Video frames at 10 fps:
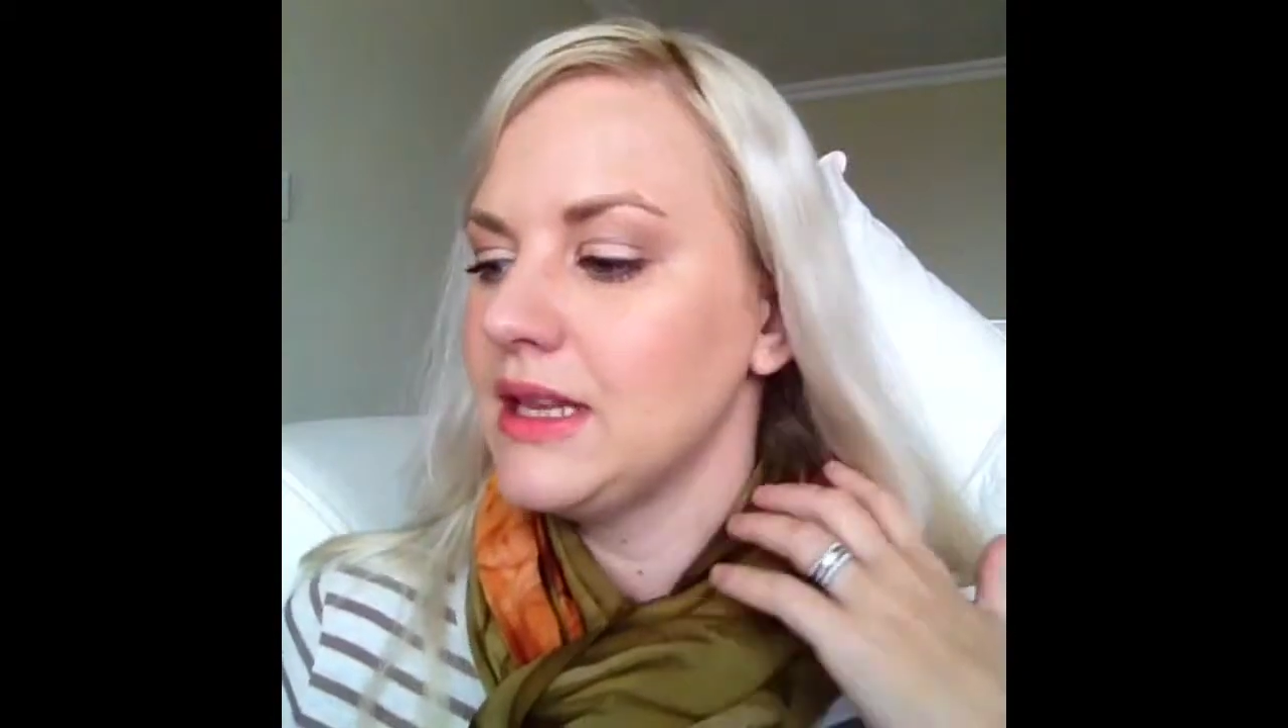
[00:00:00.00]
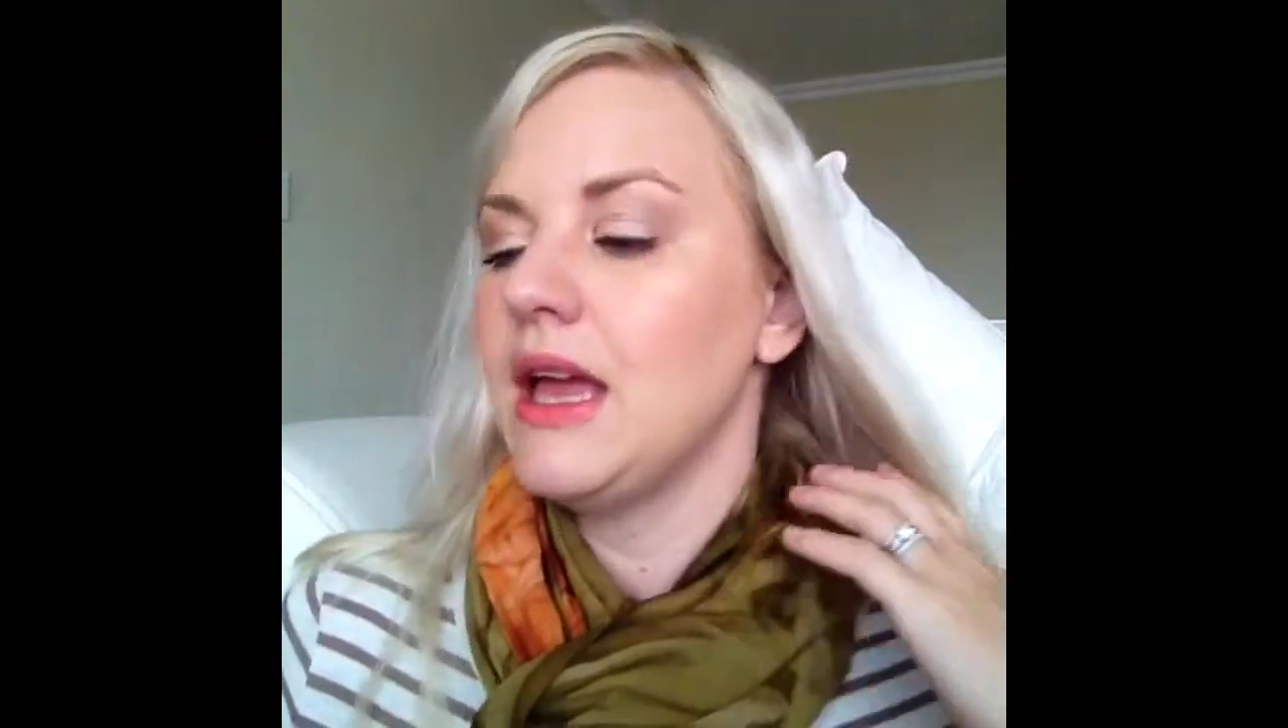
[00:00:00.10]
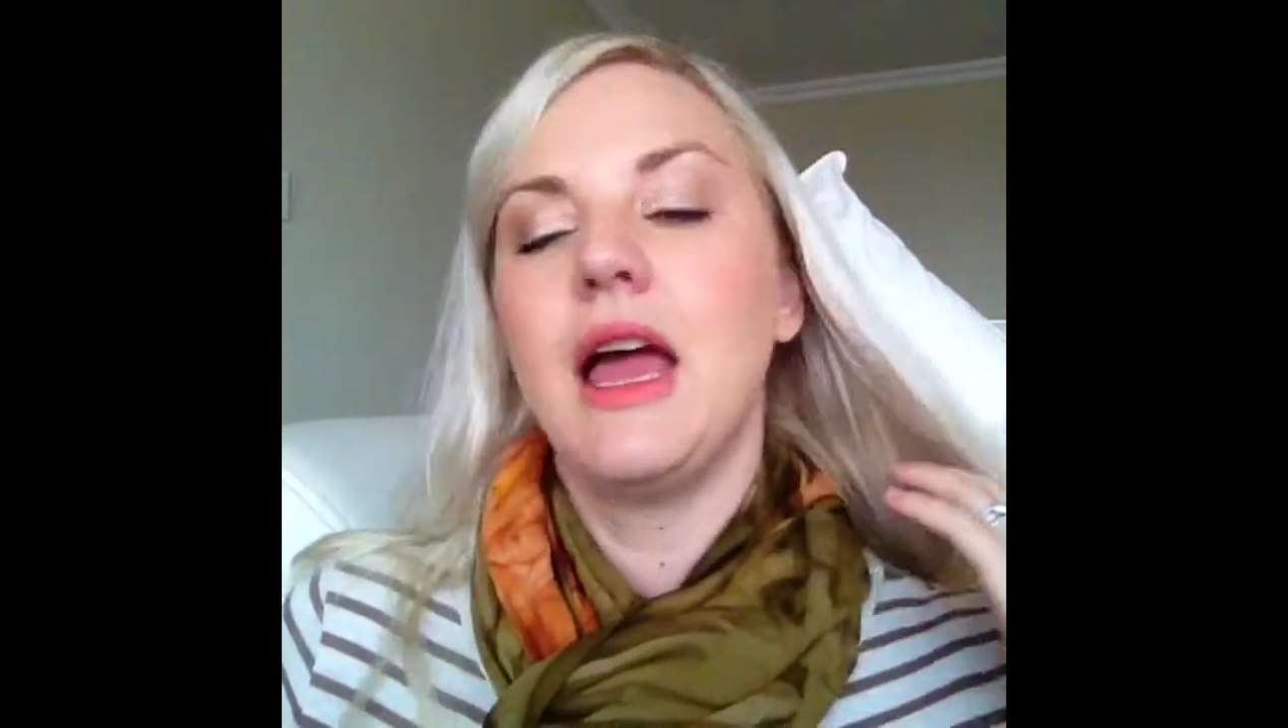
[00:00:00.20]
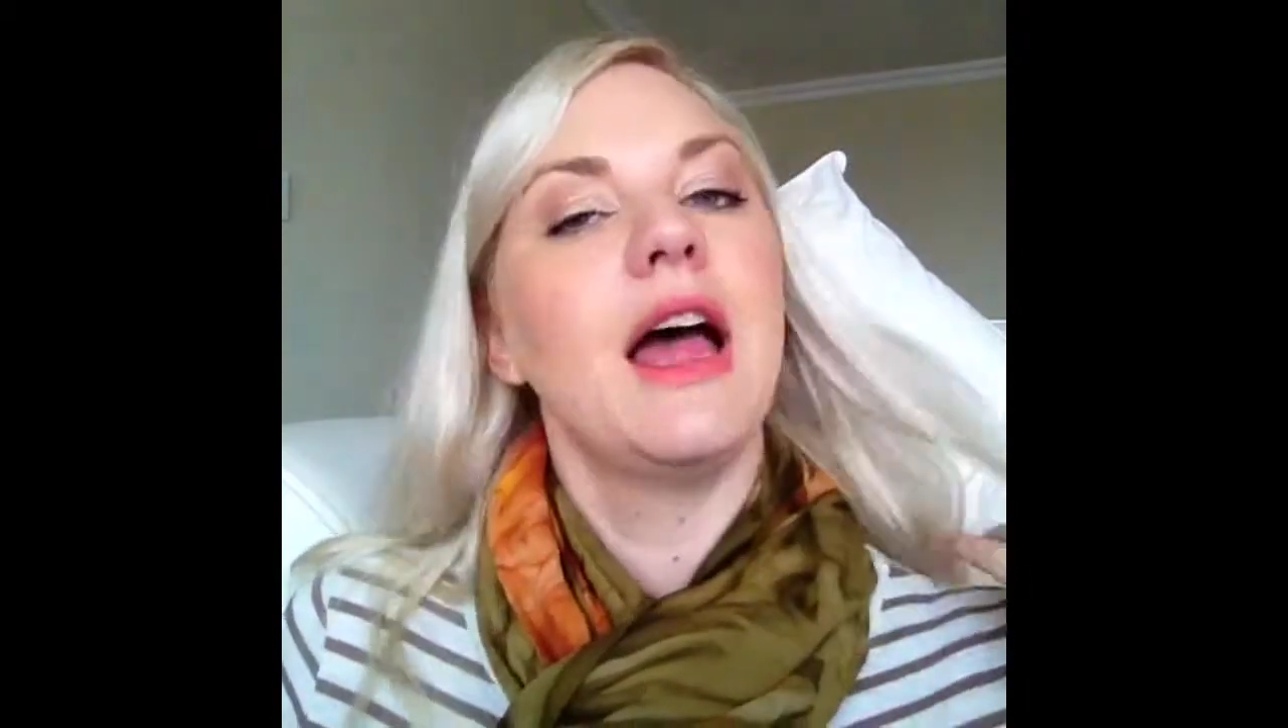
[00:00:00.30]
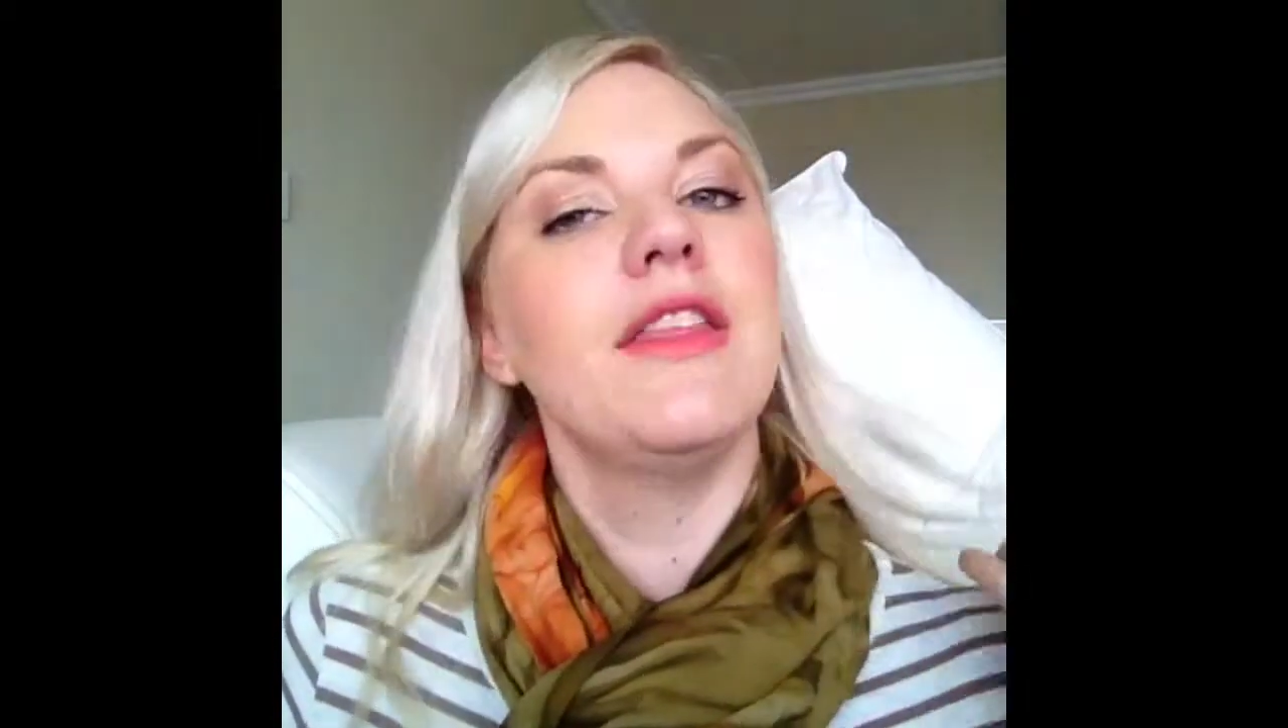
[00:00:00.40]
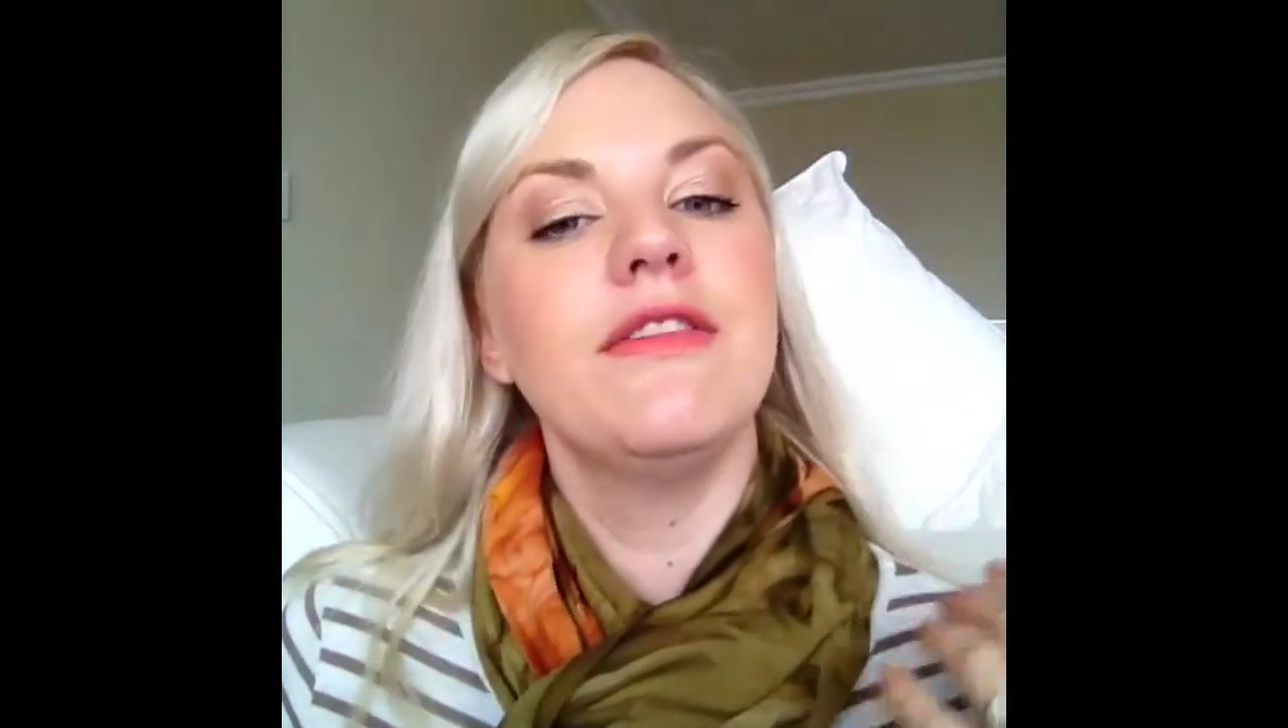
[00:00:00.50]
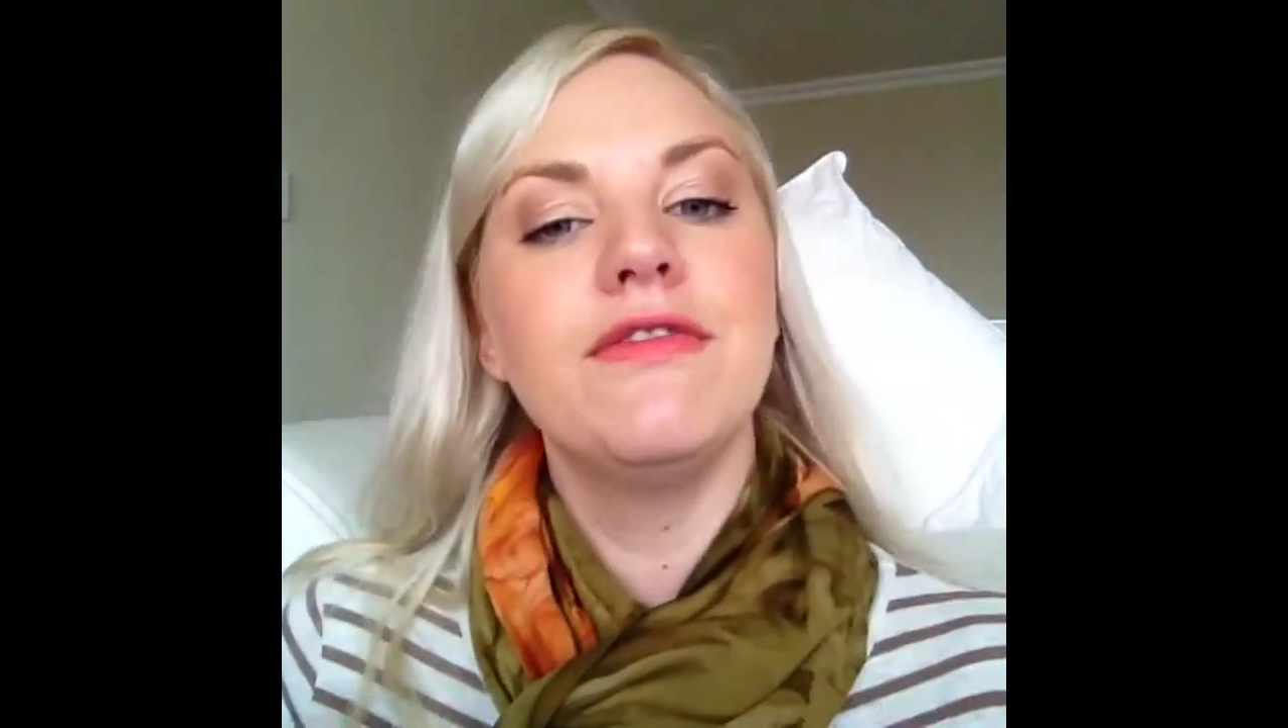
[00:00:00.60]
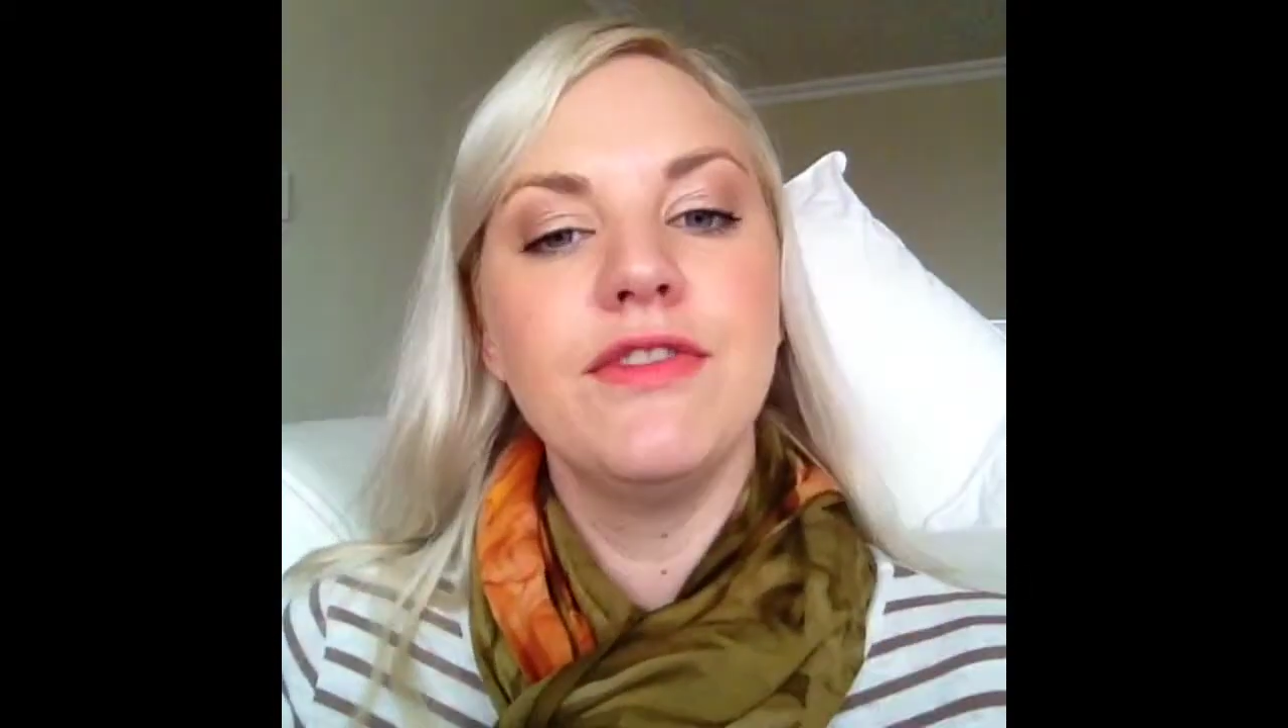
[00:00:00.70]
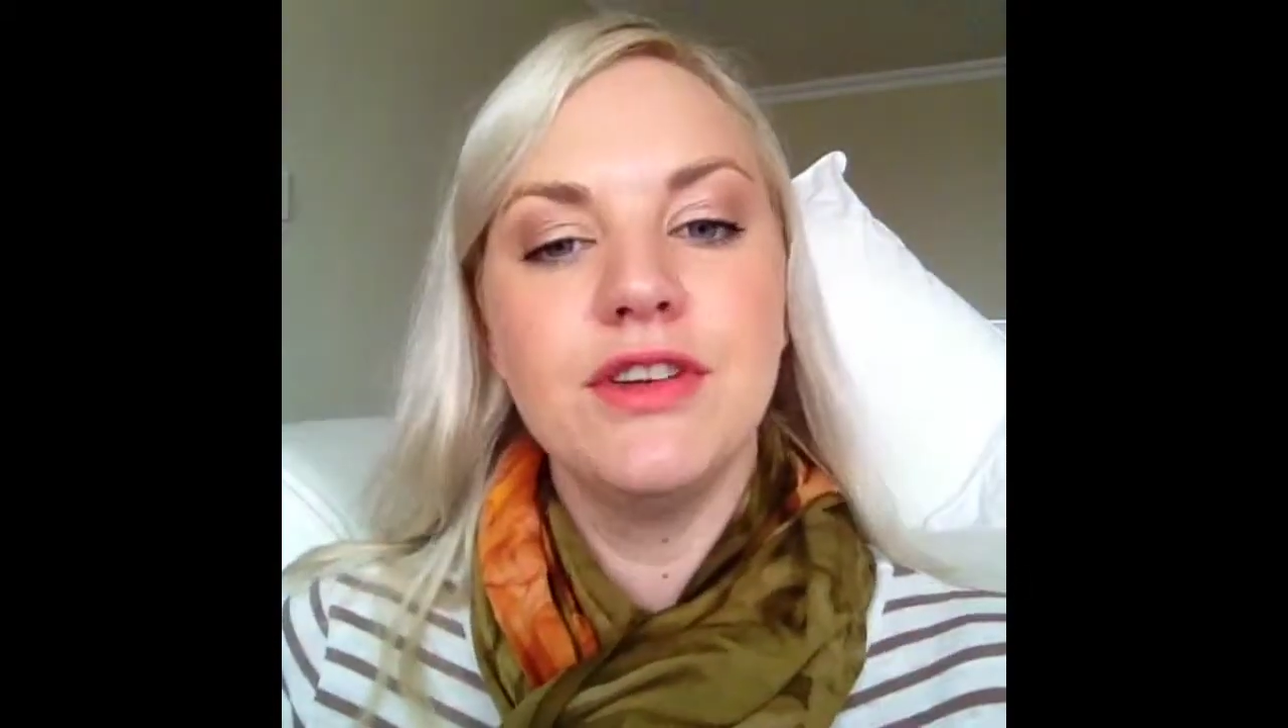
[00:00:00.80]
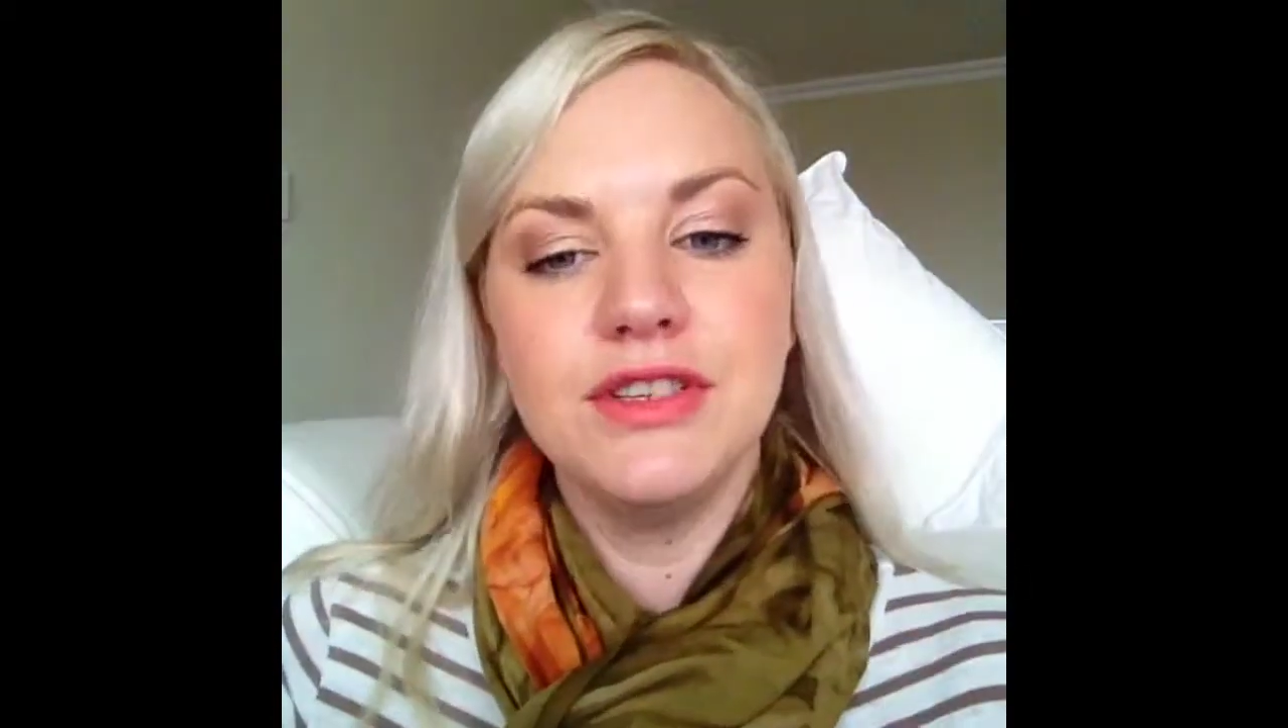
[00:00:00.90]
I either
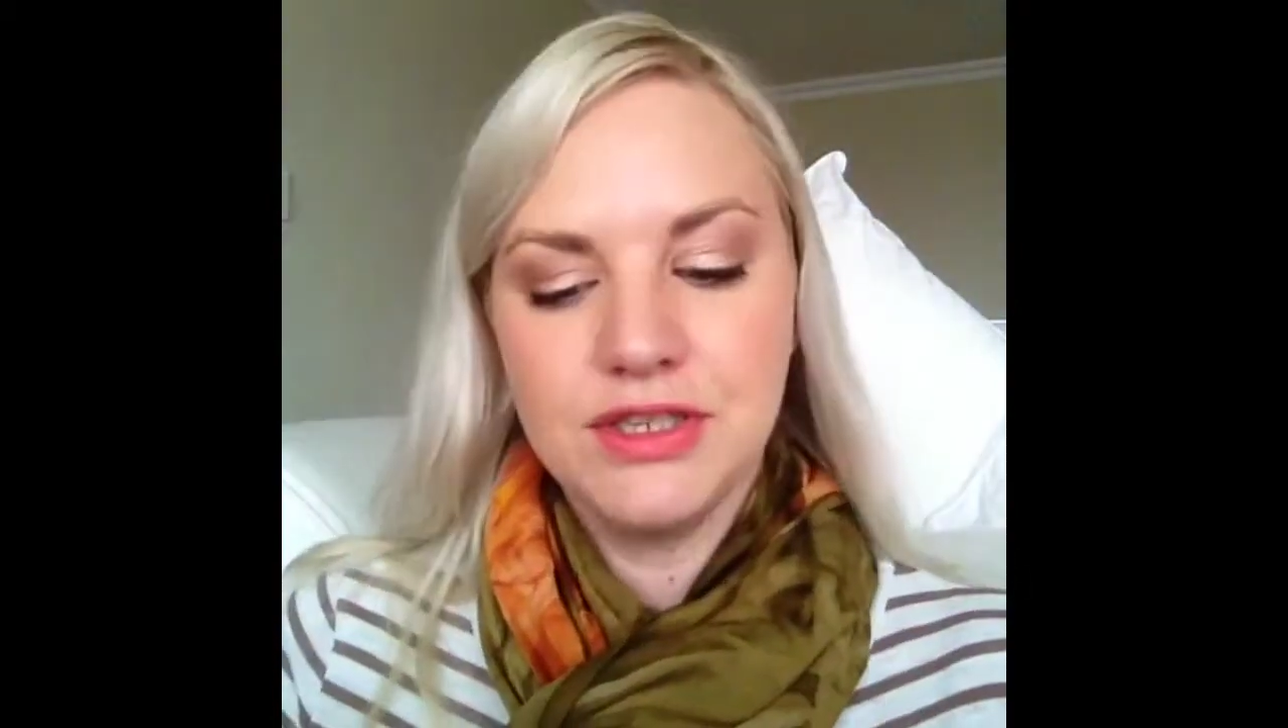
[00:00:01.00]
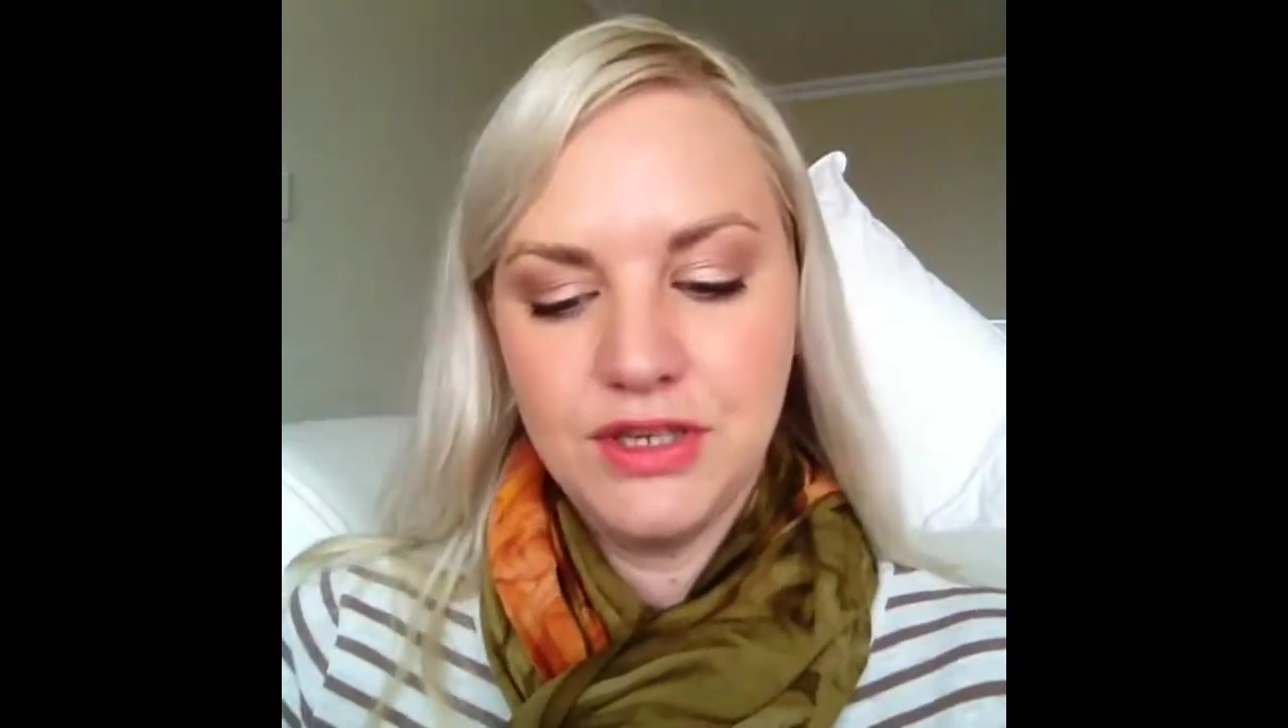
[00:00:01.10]
first